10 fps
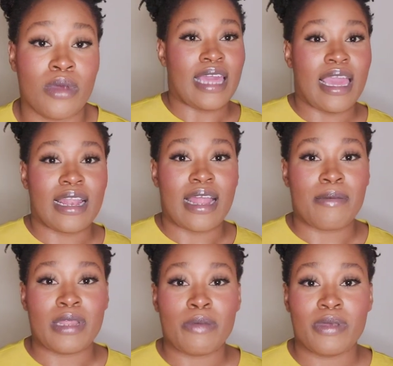Then
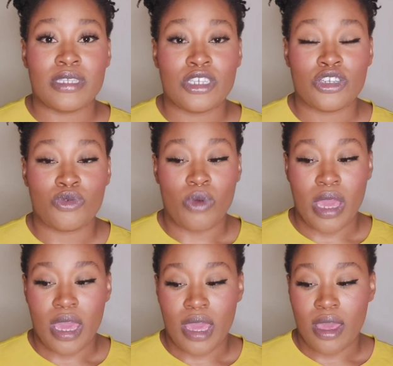I'm in a position
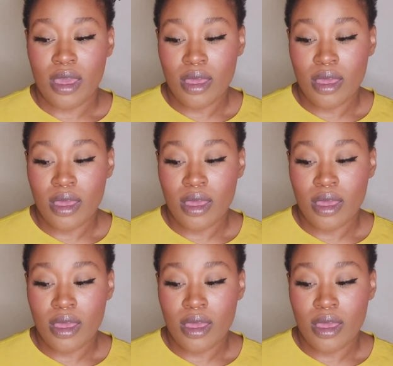where